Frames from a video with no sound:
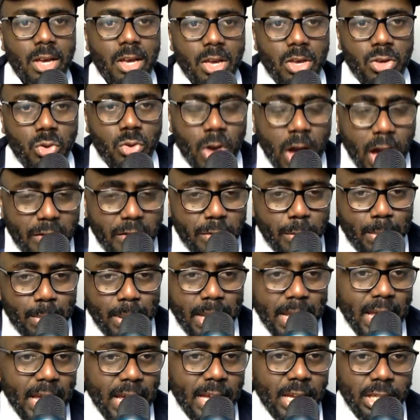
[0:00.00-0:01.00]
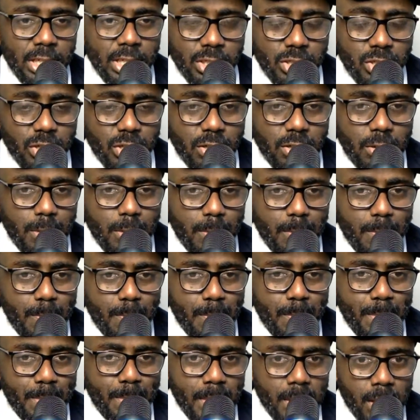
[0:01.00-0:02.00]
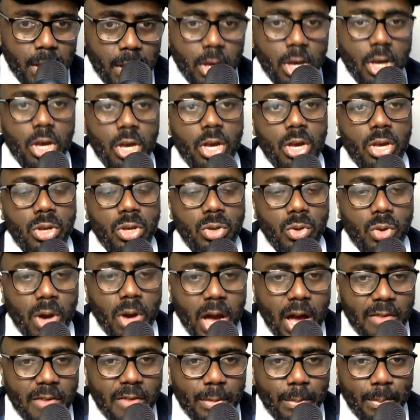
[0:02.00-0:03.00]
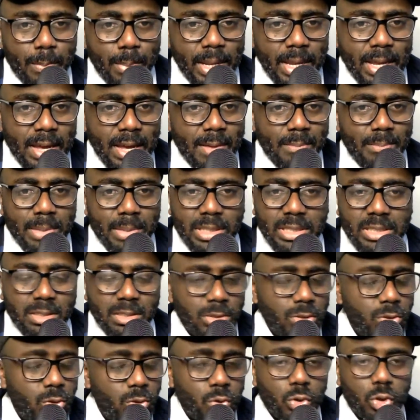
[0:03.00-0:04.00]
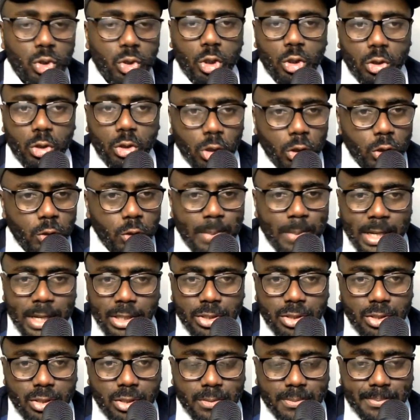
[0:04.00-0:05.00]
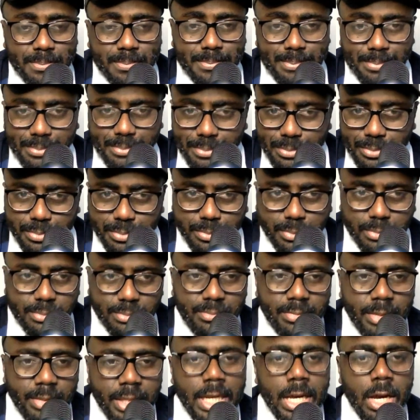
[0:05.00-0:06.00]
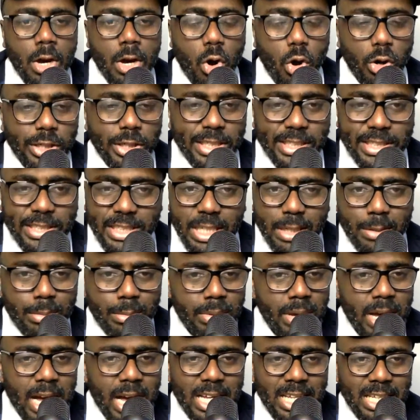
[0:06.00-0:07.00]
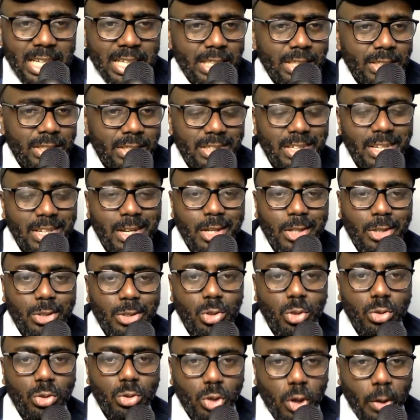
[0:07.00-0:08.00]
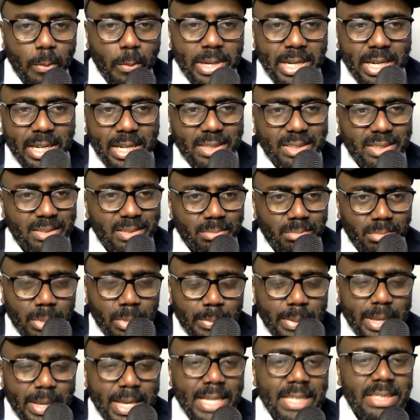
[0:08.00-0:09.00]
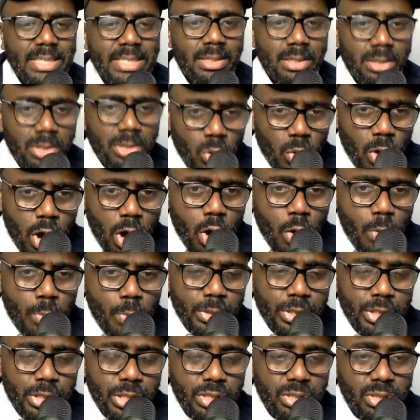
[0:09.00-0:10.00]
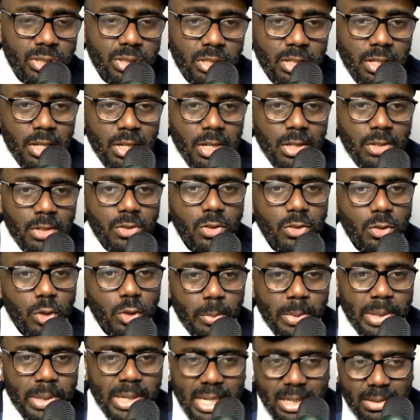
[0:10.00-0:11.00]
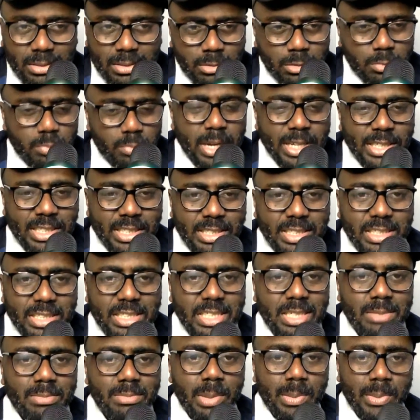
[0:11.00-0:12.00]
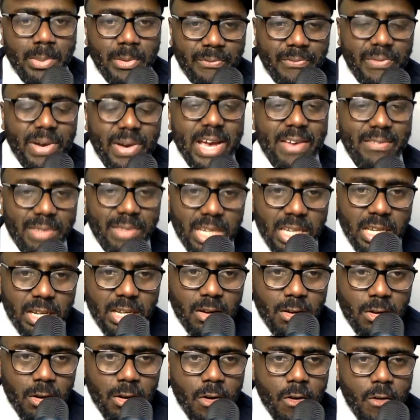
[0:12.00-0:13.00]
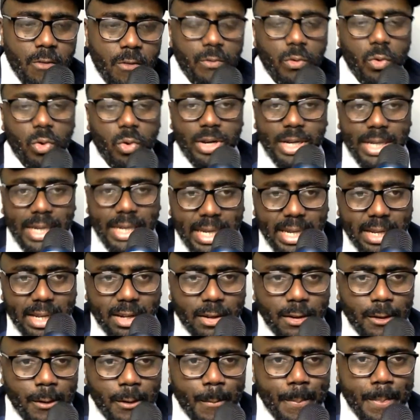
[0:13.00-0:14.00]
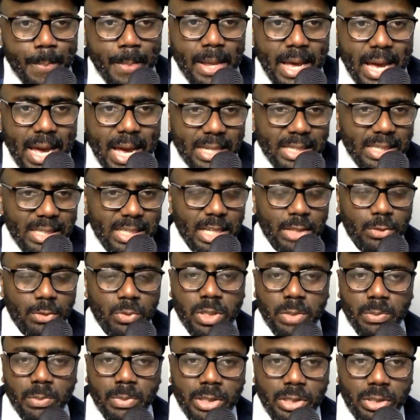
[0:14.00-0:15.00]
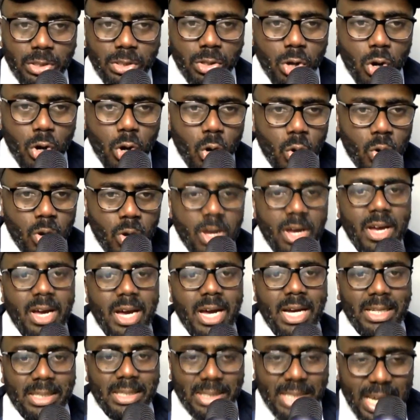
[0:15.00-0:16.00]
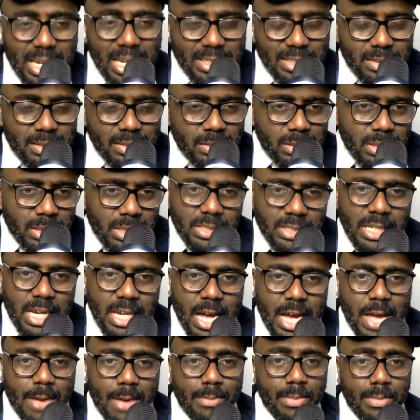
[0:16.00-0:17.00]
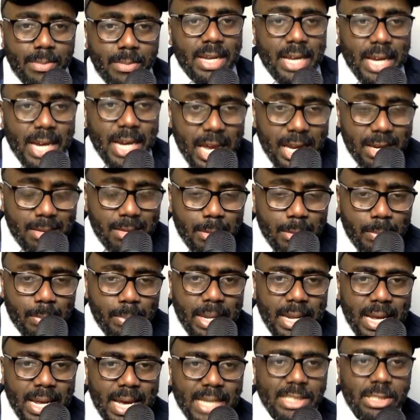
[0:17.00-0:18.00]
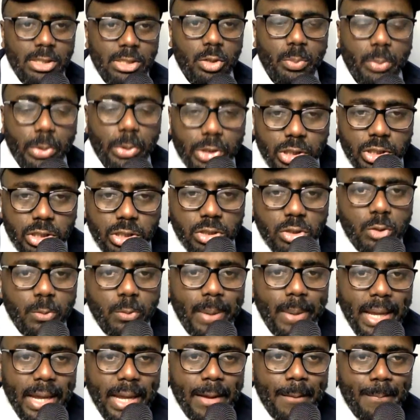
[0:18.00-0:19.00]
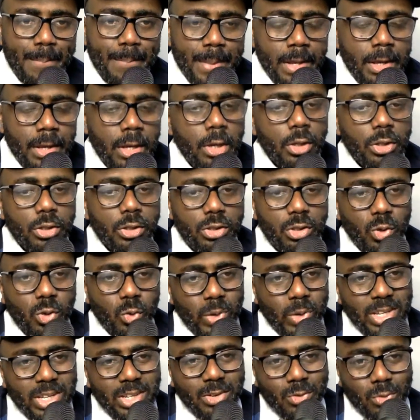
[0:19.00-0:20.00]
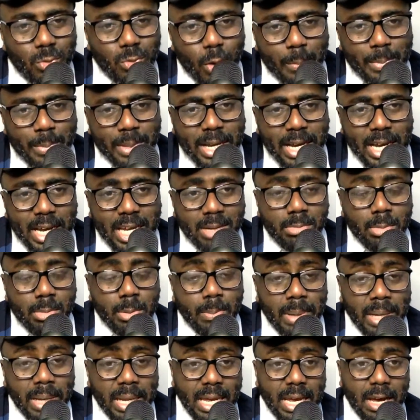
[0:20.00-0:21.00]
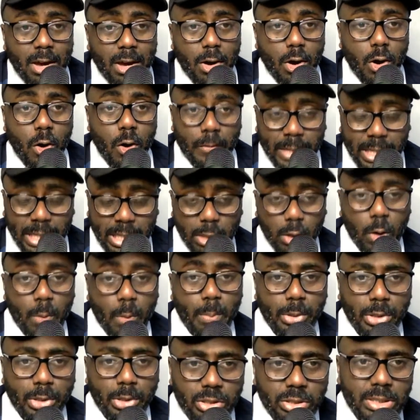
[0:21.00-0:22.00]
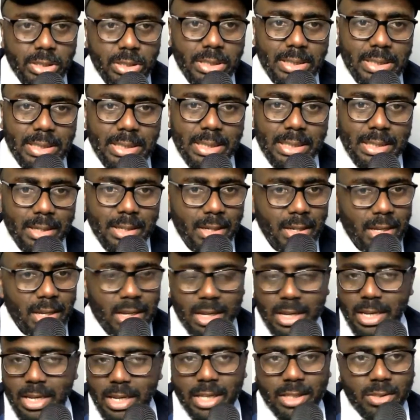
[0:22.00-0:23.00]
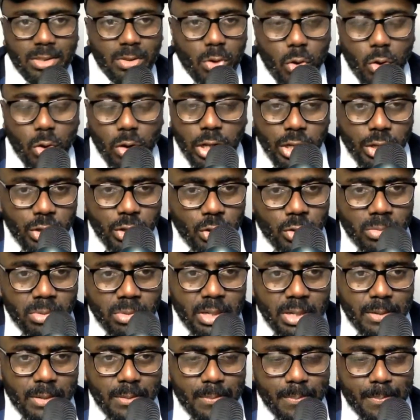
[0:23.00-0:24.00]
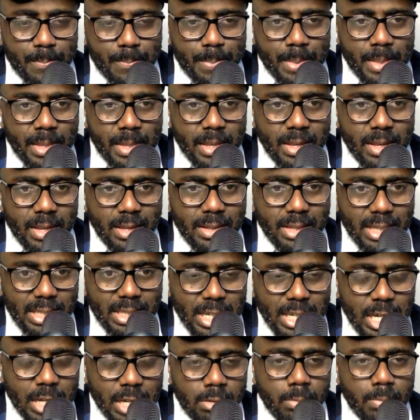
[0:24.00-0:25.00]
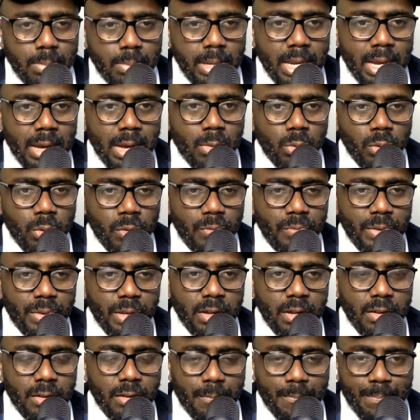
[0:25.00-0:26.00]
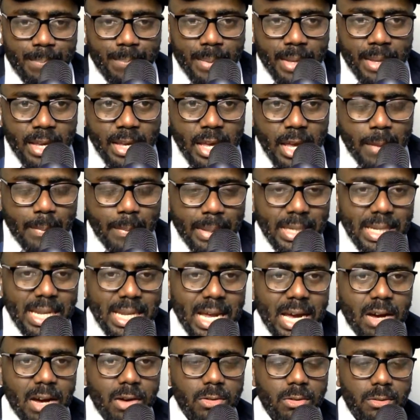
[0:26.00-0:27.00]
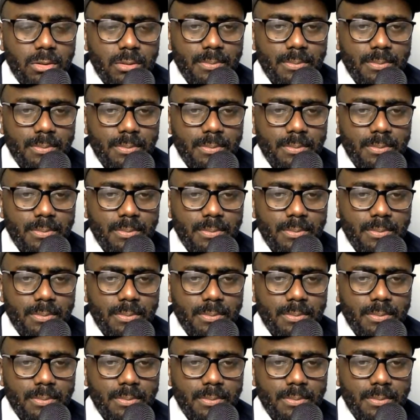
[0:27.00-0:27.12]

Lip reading: you have a player injured, you have a player missing through suspension, or the team is so dominant, maybe against a lower opposition, so dominant, smashing the team maybe 5-0, 4-0, and it's like 20 minutes to go. That's the time an academy player has an opportunity to play. So when you rob the academy player of that opportunity, it's only human that the academy player would feel a bit down.